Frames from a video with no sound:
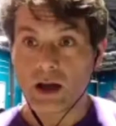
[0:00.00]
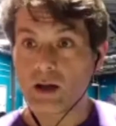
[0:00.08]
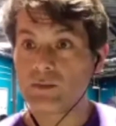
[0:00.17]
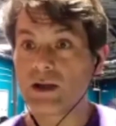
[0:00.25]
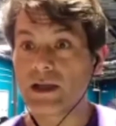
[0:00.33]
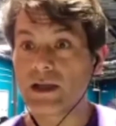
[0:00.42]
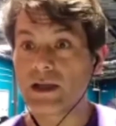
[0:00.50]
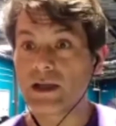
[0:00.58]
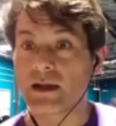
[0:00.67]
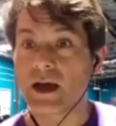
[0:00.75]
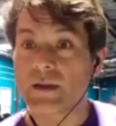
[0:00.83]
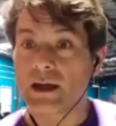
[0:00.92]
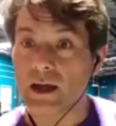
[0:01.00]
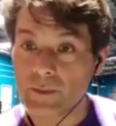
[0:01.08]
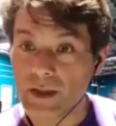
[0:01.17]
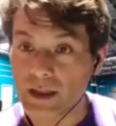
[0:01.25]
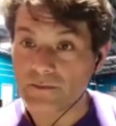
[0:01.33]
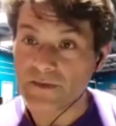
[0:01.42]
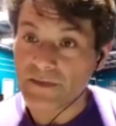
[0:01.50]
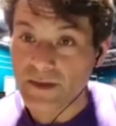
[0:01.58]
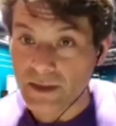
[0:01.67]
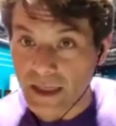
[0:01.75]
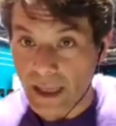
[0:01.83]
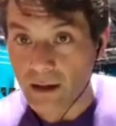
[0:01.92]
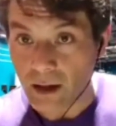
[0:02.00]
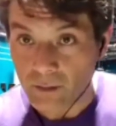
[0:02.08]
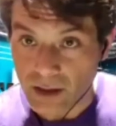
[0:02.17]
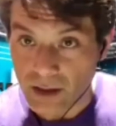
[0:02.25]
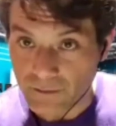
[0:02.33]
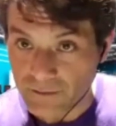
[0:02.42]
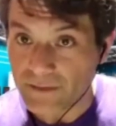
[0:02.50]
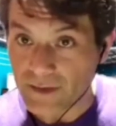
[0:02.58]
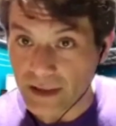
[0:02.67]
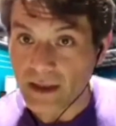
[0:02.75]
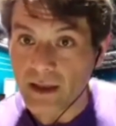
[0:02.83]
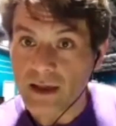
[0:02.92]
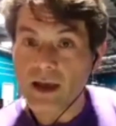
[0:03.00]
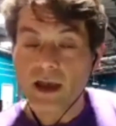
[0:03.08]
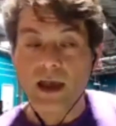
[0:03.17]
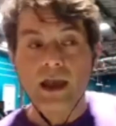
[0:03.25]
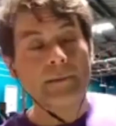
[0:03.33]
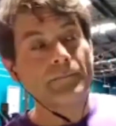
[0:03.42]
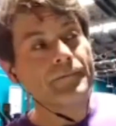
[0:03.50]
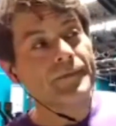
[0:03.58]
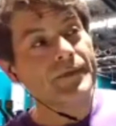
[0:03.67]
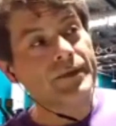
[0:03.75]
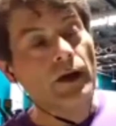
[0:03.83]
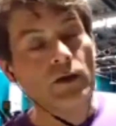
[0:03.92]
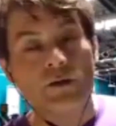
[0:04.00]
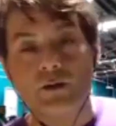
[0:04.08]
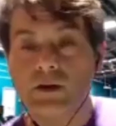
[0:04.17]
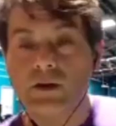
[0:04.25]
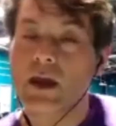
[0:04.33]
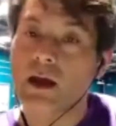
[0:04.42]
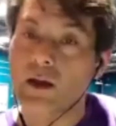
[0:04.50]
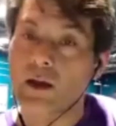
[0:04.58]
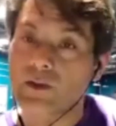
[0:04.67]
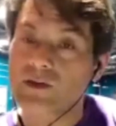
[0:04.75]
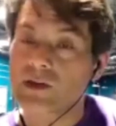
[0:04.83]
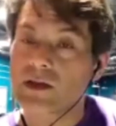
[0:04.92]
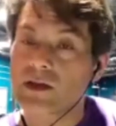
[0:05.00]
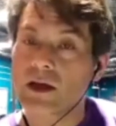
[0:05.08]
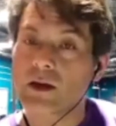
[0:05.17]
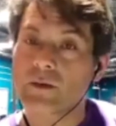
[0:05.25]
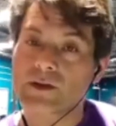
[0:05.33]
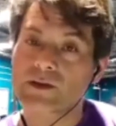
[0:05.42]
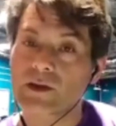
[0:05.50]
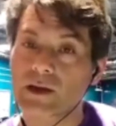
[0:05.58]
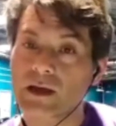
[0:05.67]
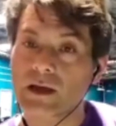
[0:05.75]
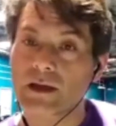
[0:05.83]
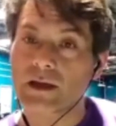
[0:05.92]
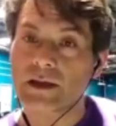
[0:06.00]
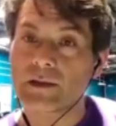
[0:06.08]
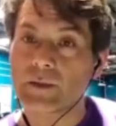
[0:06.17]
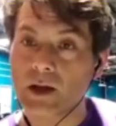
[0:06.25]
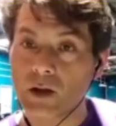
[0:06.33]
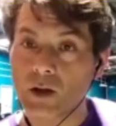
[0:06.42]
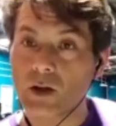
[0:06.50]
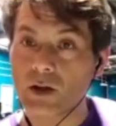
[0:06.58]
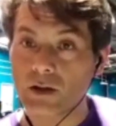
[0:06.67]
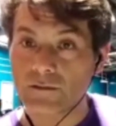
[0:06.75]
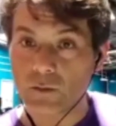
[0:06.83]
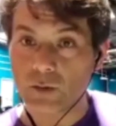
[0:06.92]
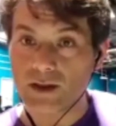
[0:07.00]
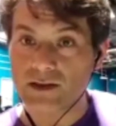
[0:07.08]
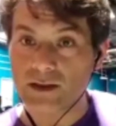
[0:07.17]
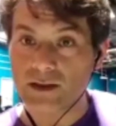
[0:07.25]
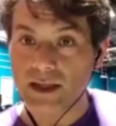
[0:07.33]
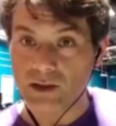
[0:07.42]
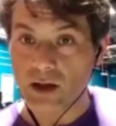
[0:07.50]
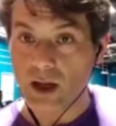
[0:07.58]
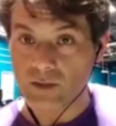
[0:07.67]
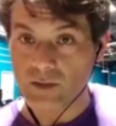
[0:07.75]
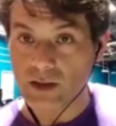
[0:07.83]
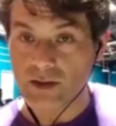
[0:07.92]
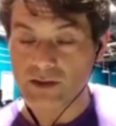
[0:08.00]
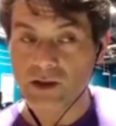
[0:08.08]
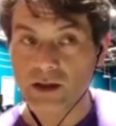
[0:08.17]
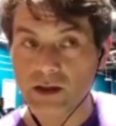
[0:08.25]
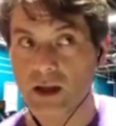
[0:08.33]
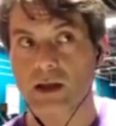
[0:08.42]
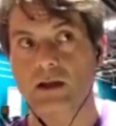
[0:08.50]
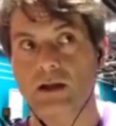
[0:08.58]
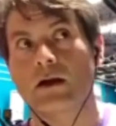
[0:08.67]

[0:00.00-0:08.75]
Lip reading: I'm nearly 50 now. I'm nearly 50. So yeah, I was in my early 40s at that time. So it's not like,